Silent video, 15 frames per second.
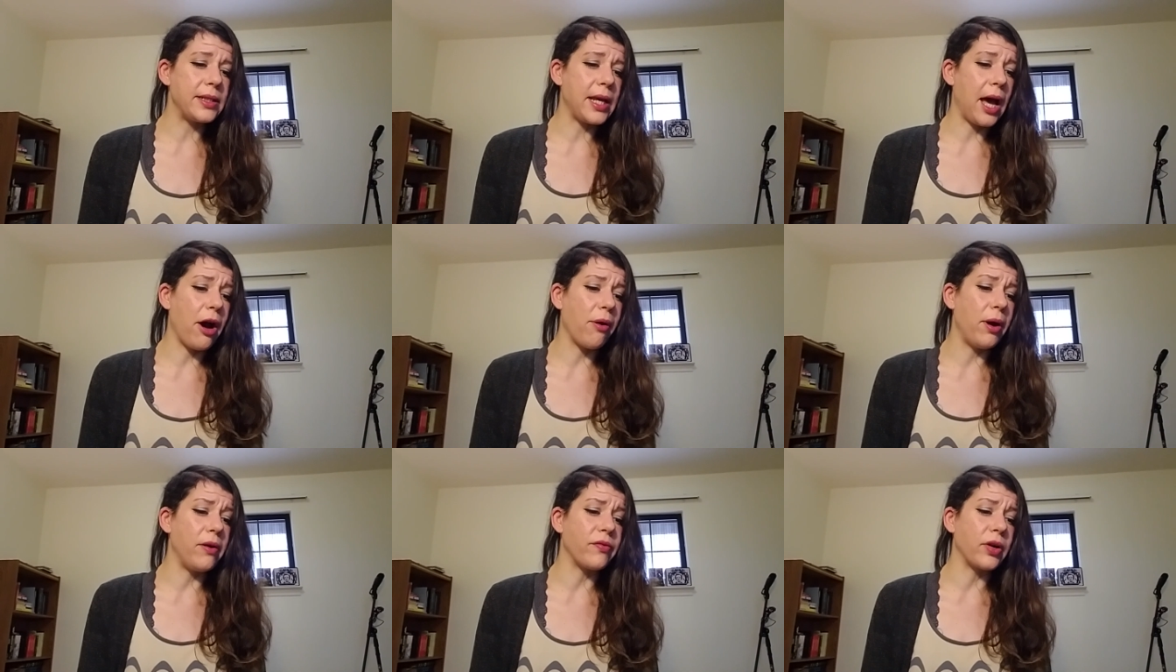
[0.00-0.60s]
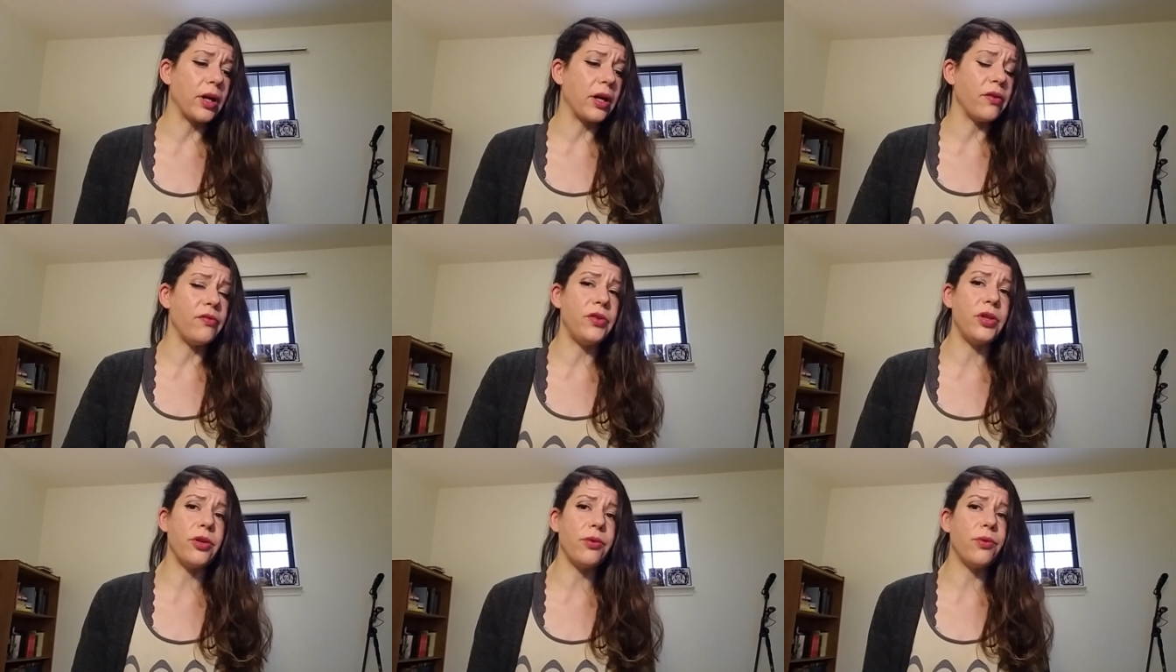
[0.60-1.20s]
However, if
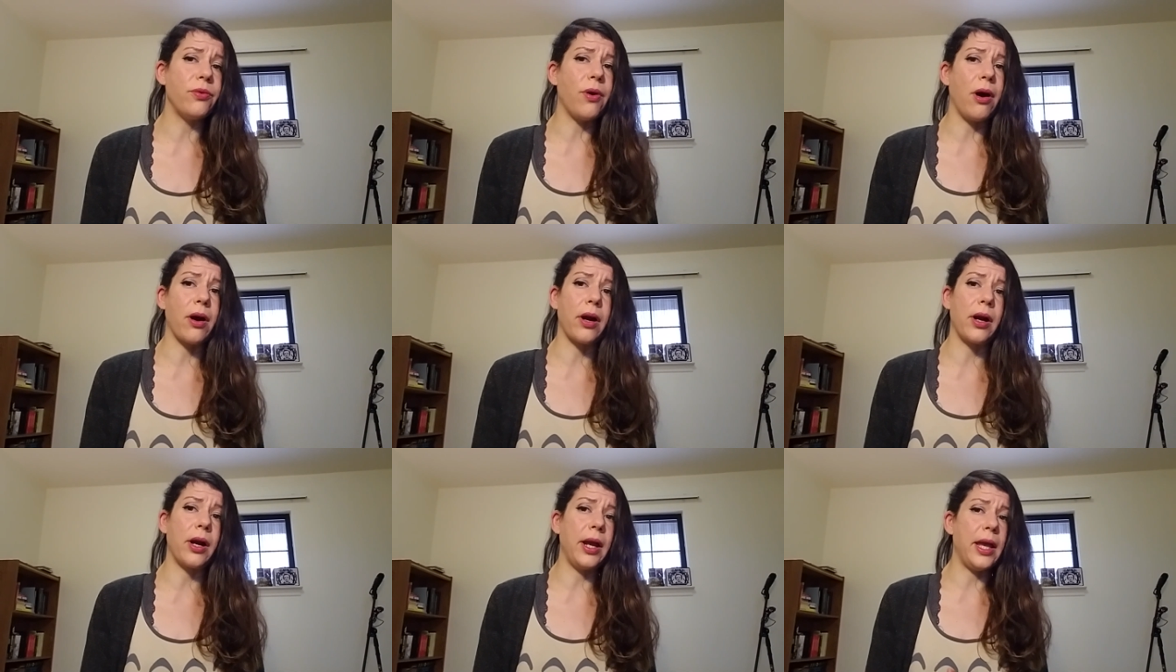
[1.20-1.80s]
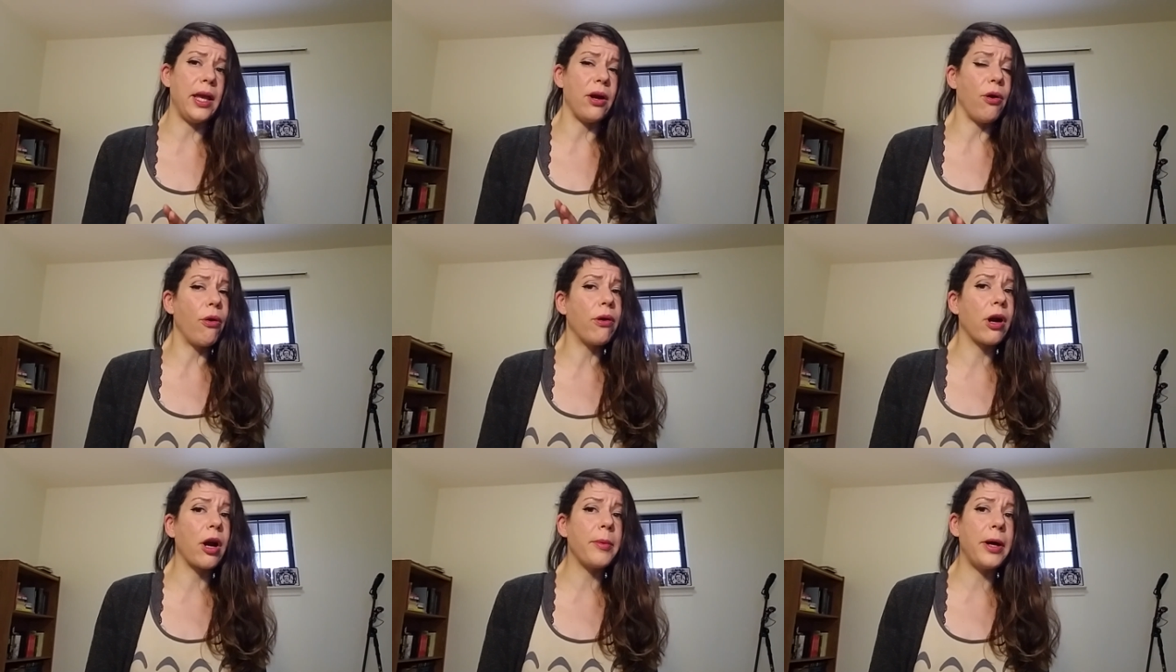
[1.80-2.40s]
you are a
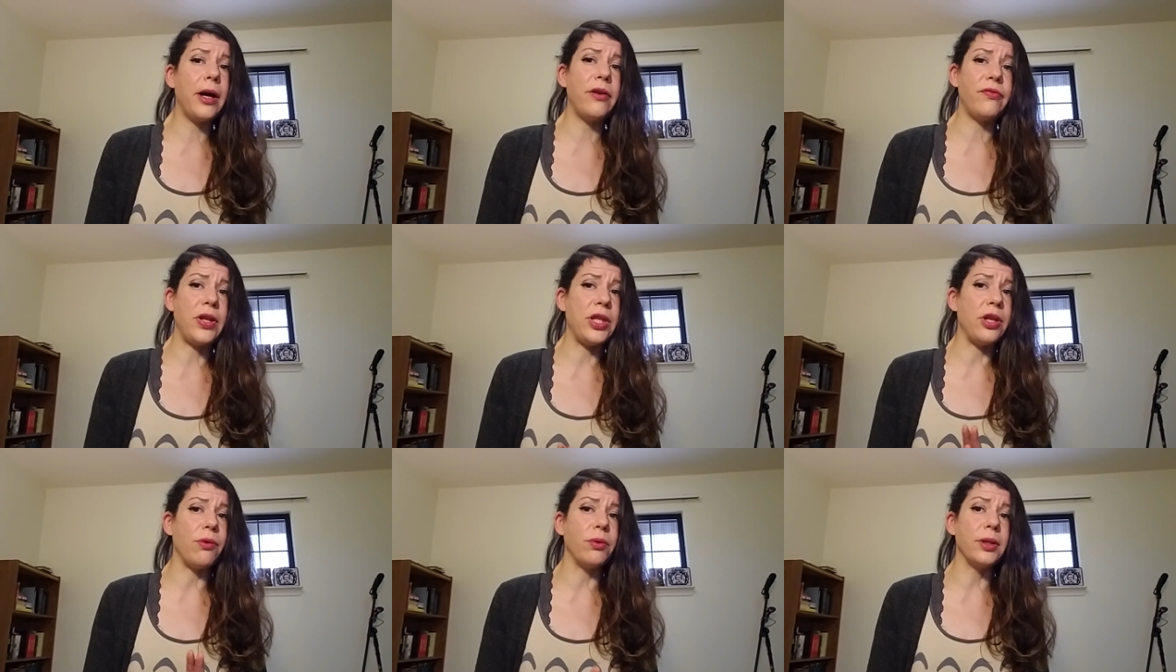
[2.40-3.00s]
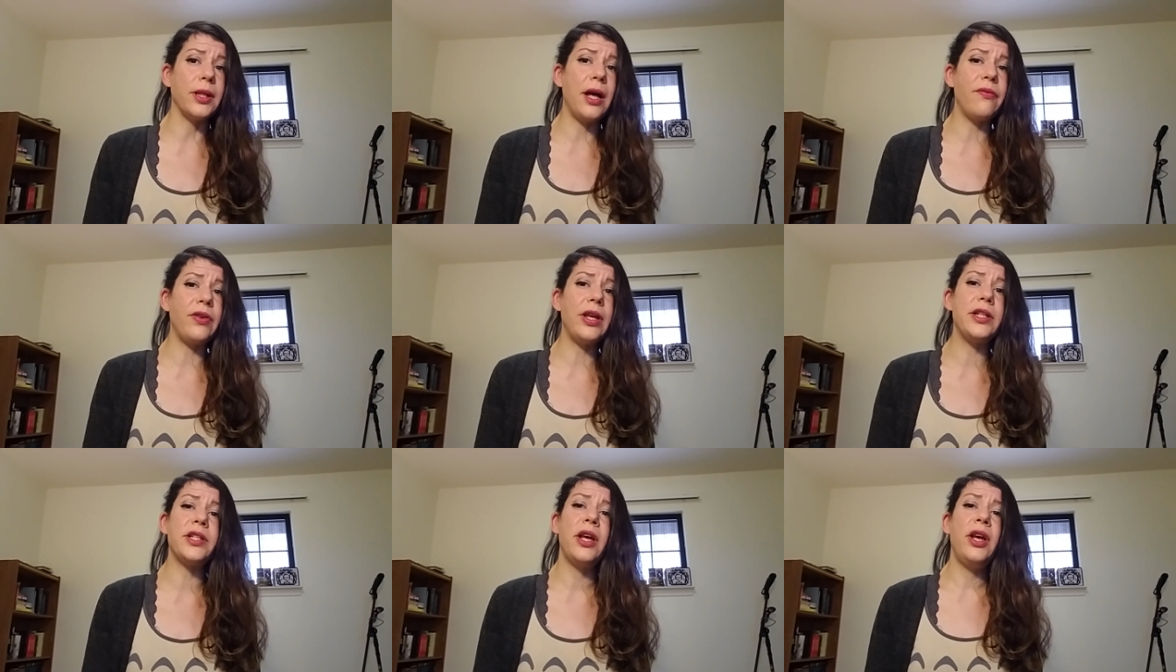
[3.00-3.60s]
horror buff and you love
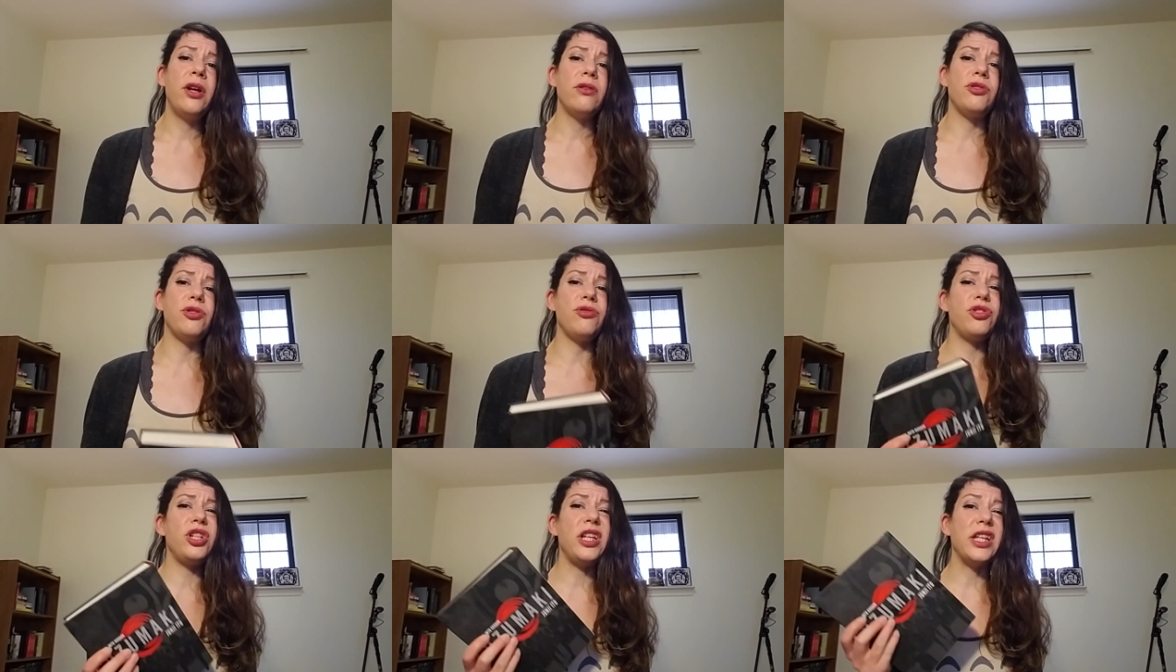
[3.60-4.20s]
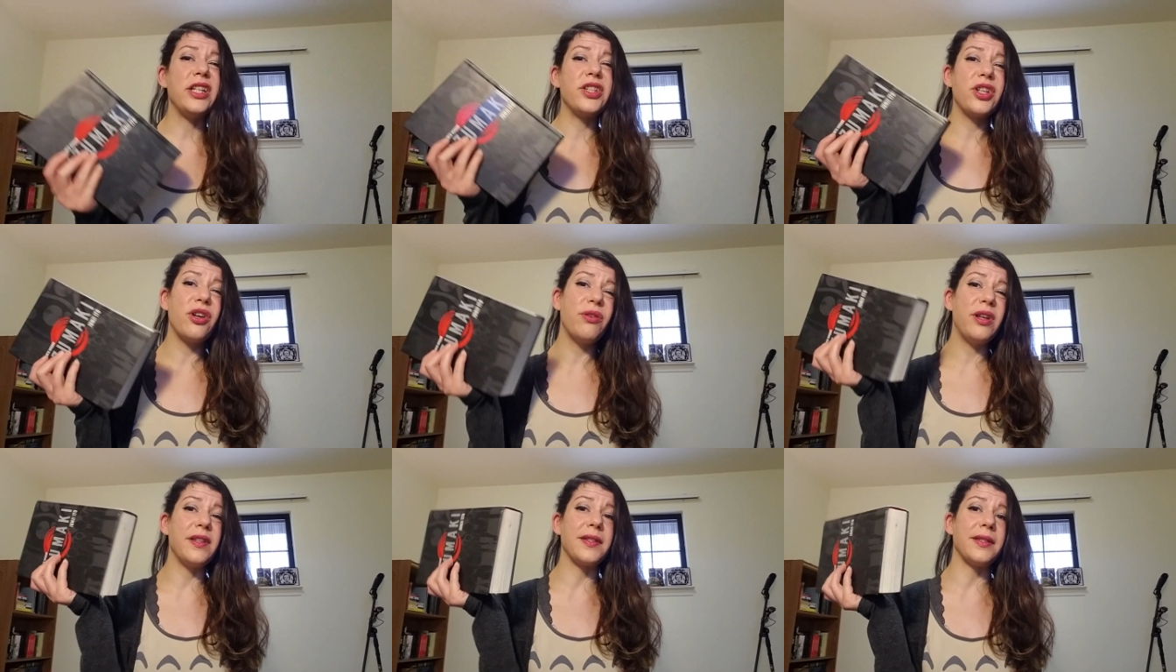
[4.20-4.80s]
it, Junji
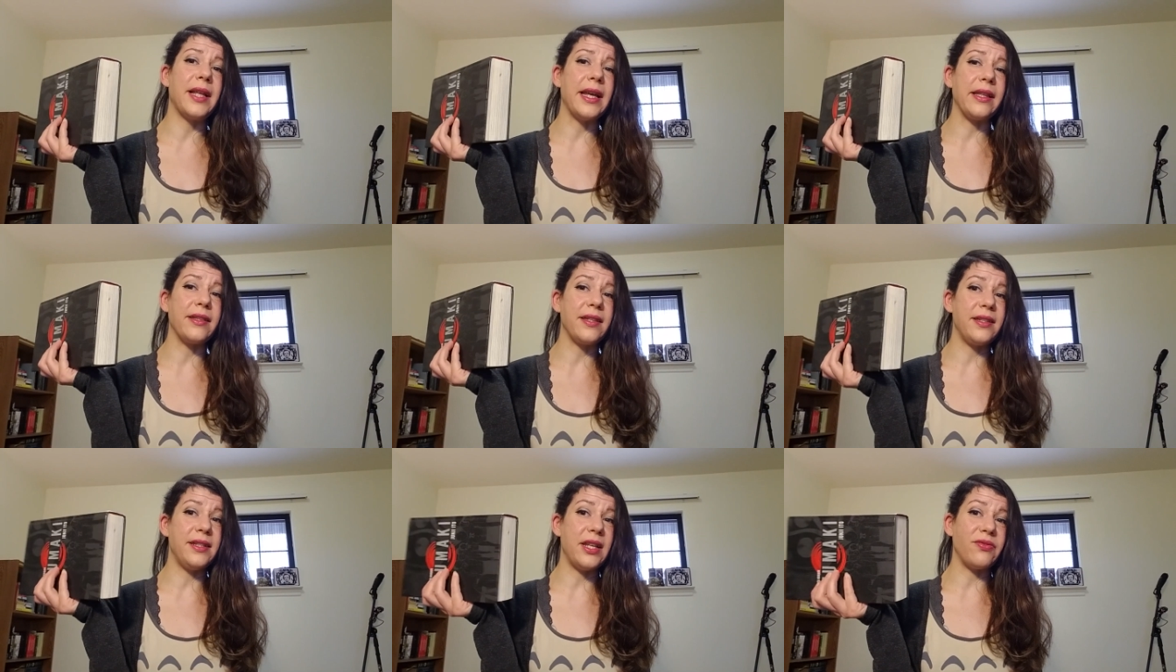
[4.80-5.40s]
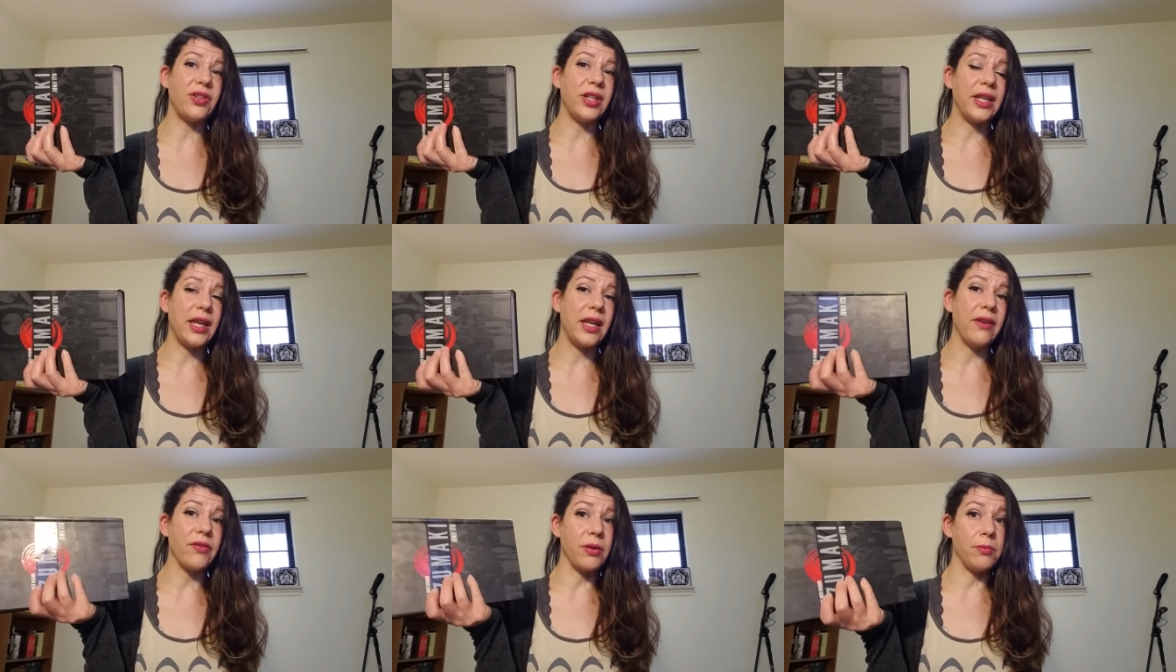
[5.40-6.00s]
Ito is like the Stephen
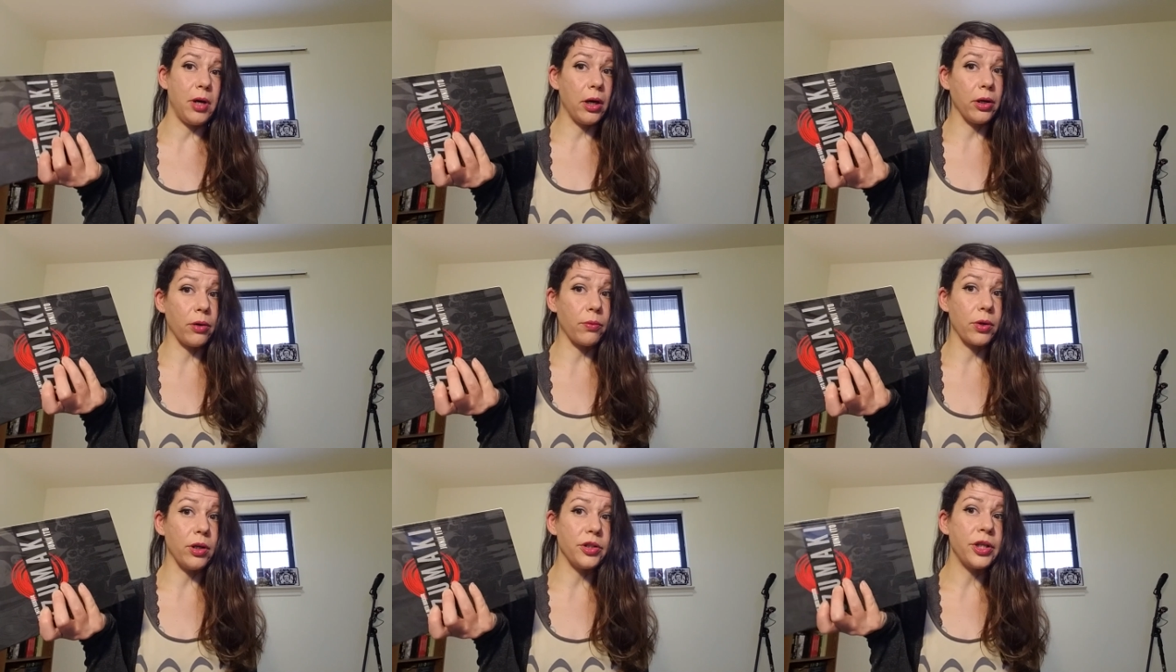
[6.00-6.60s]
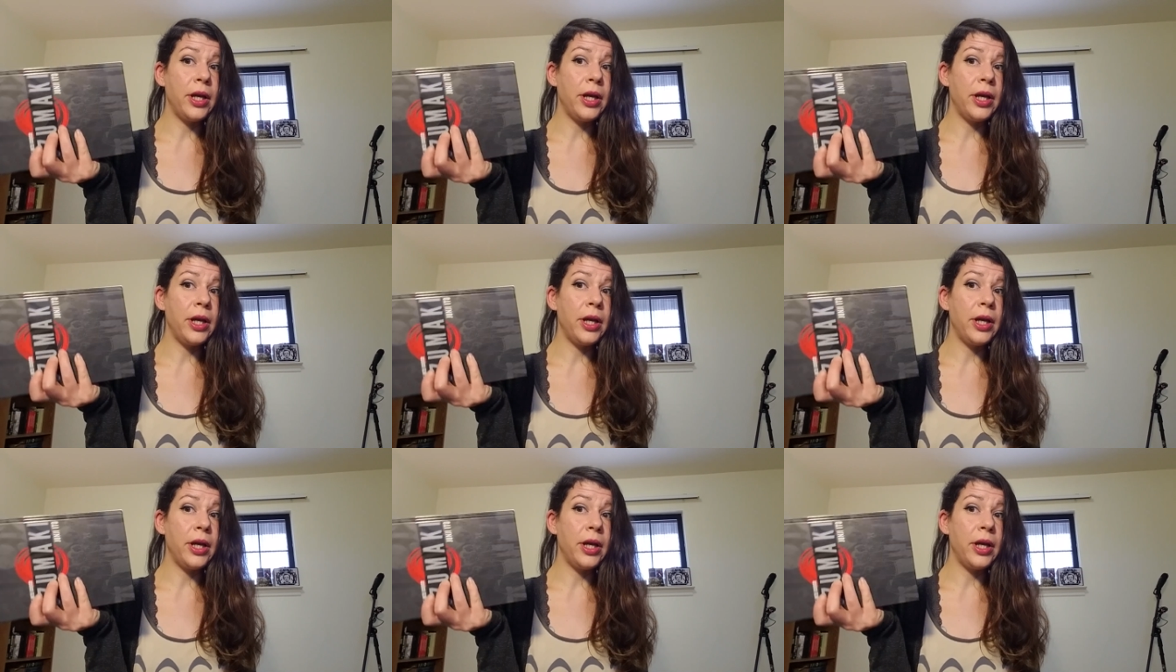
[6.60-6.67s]
King of the manga world.